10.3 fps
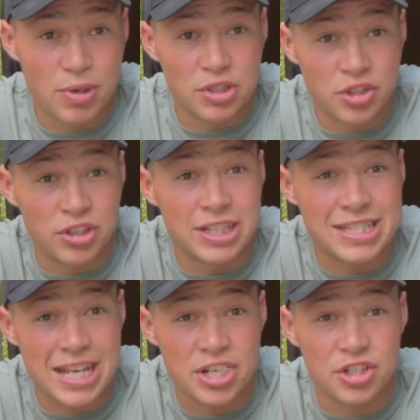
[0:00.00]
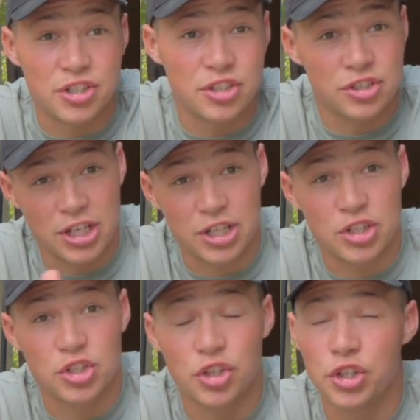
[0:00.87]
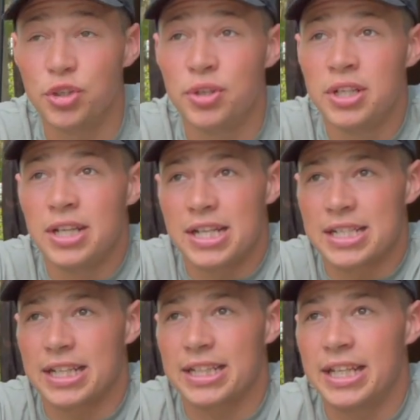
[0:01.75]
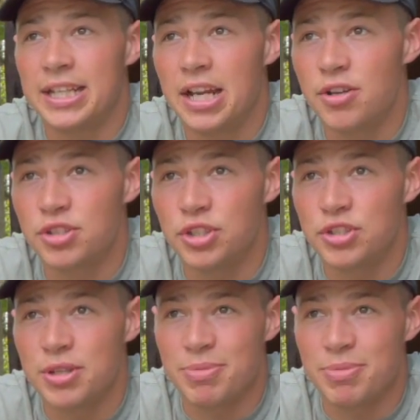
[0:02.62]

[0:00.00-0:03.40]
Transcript: during this session, so I can show you exactly how to use it.